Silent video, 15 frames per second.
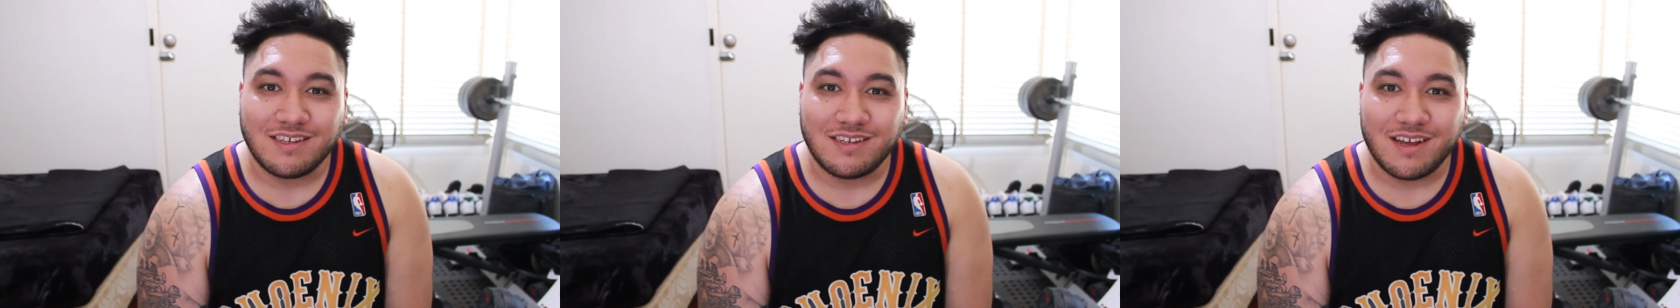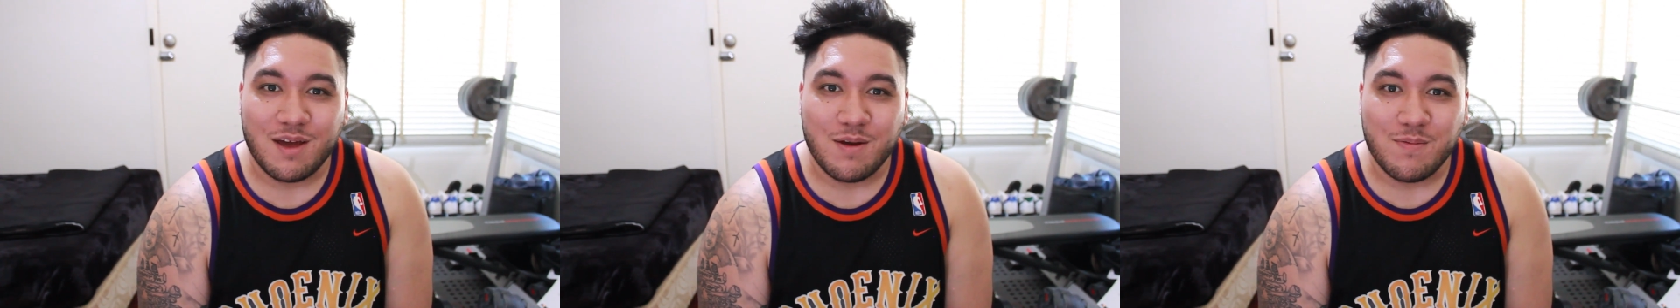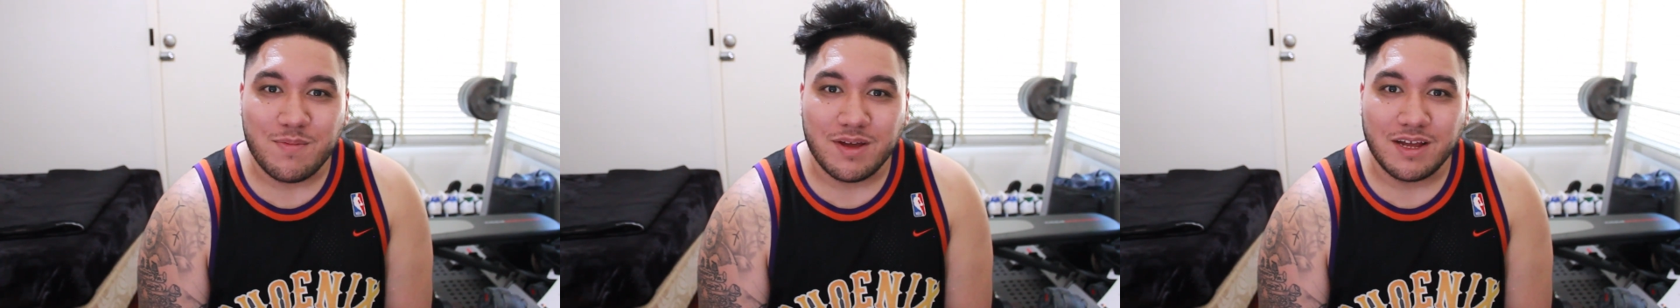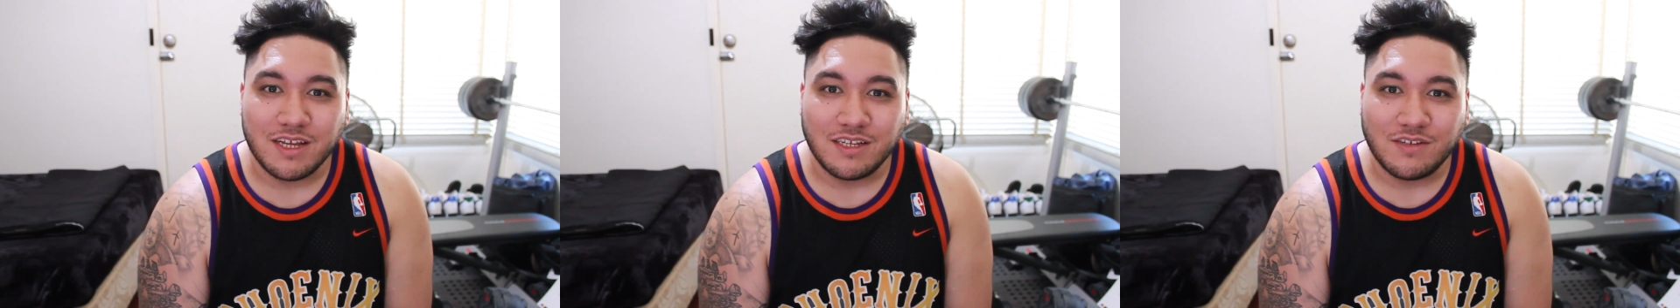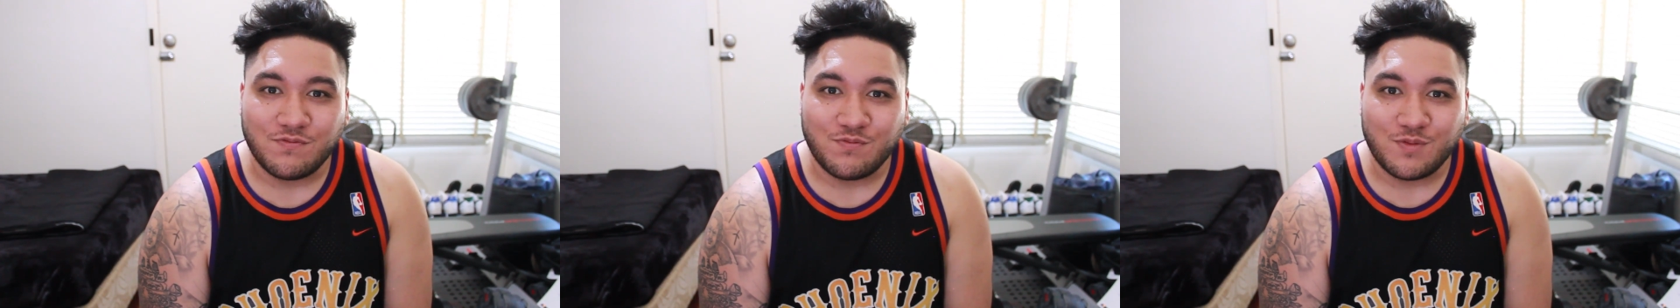that
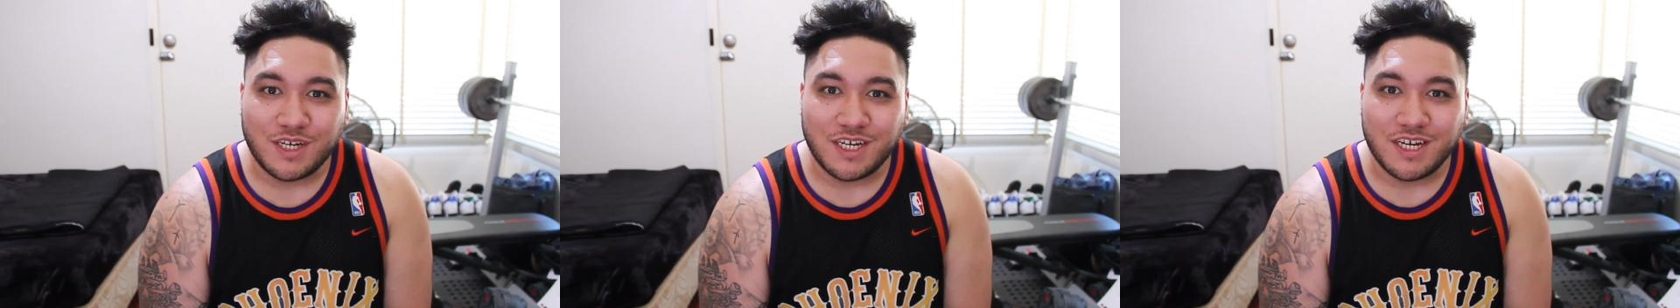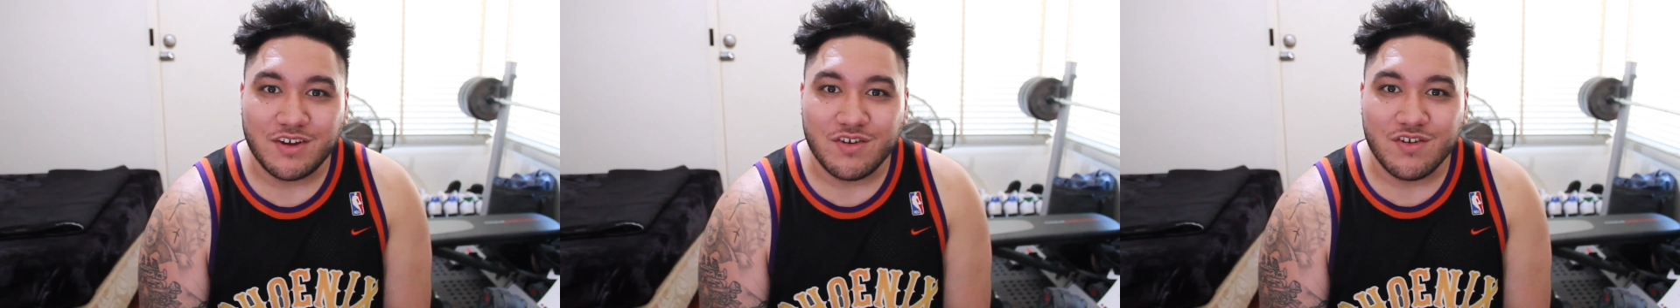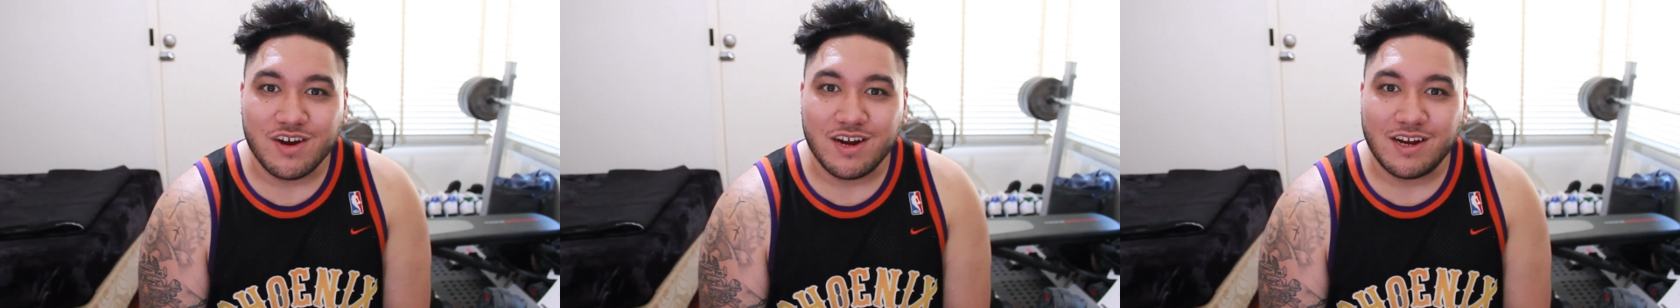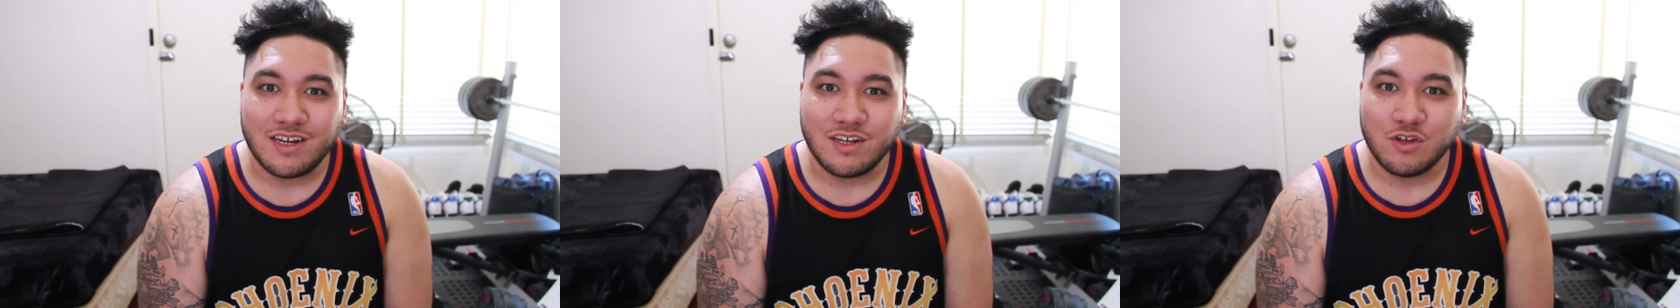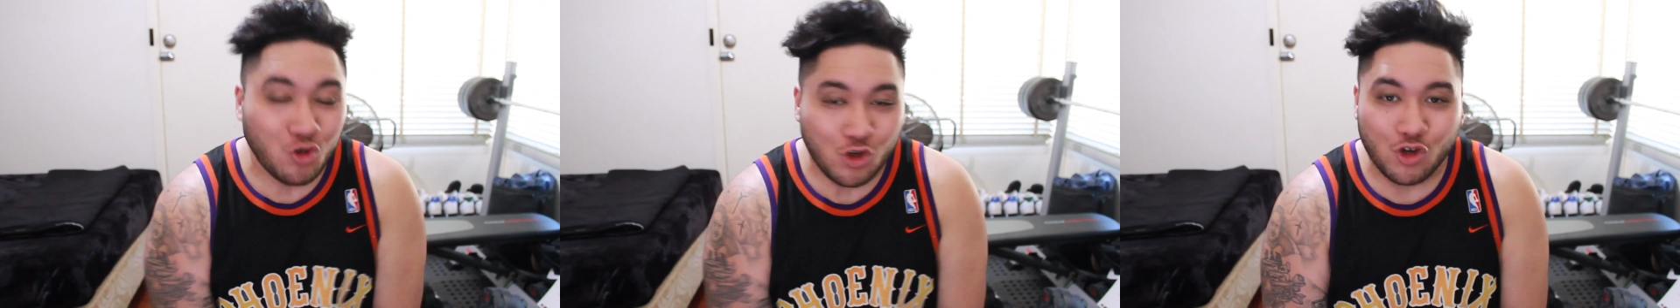means very
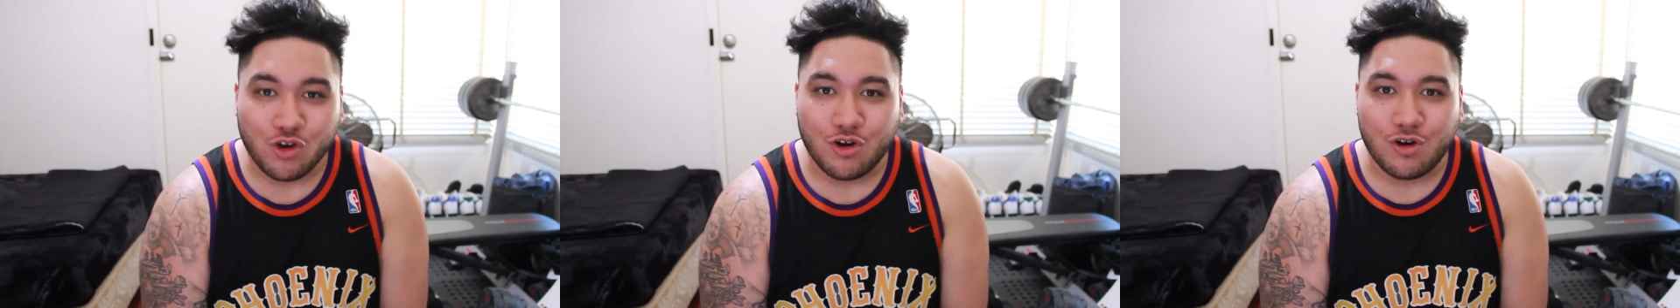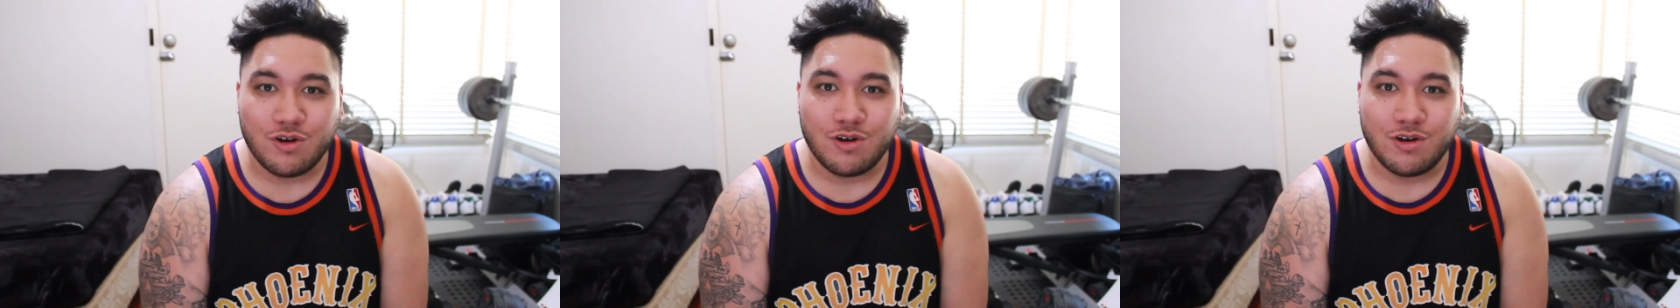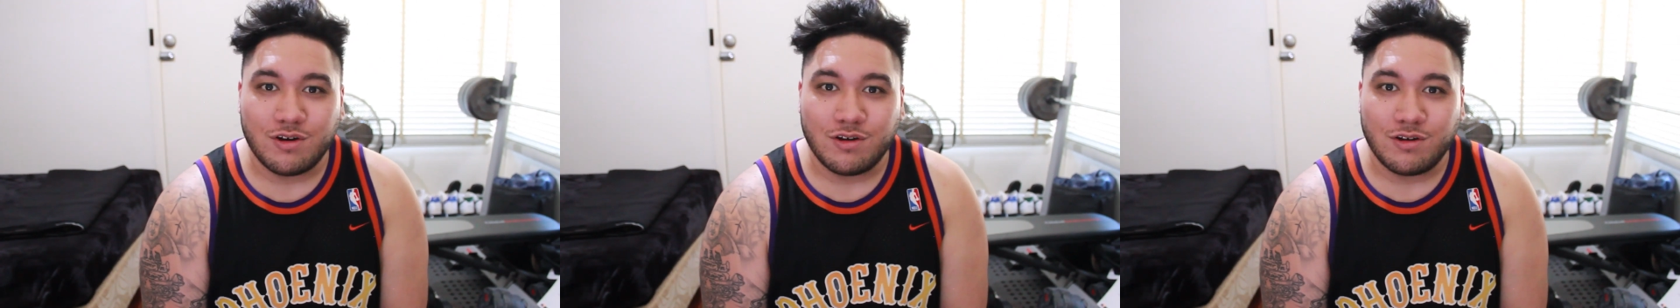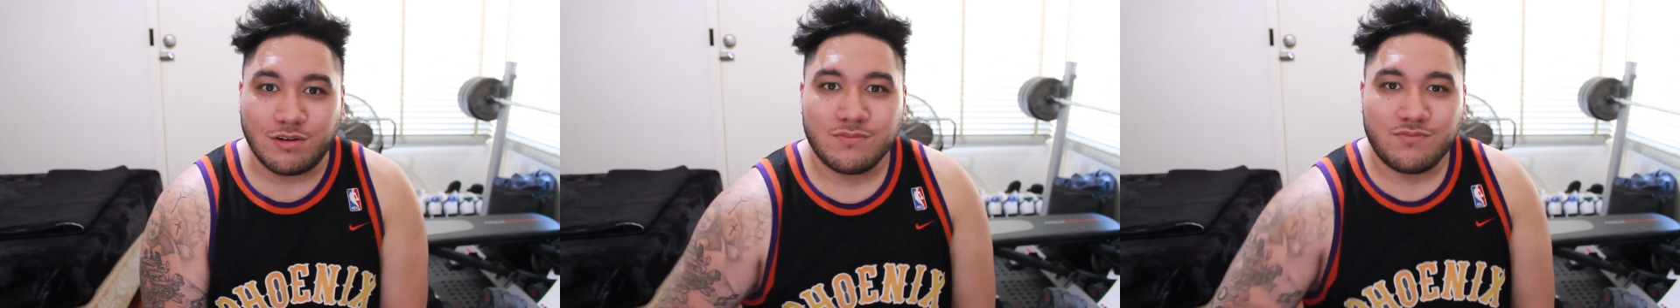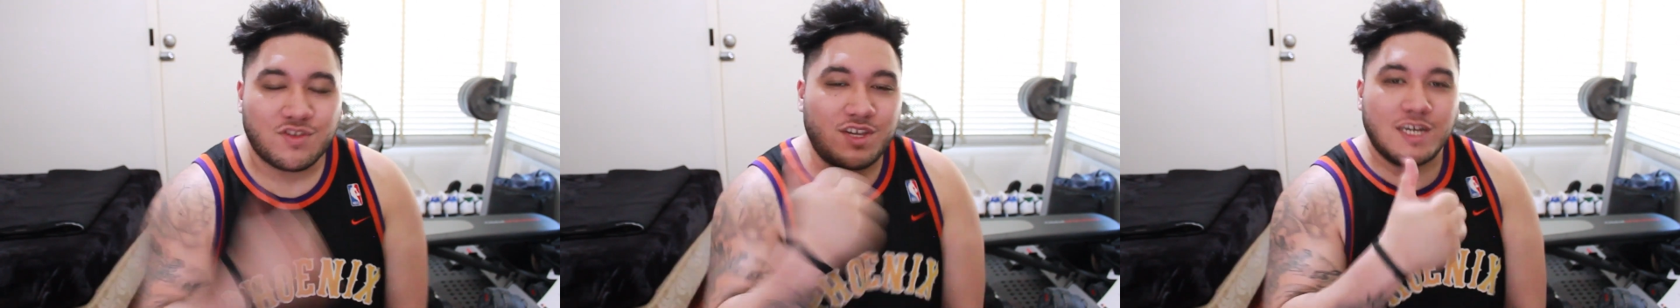good.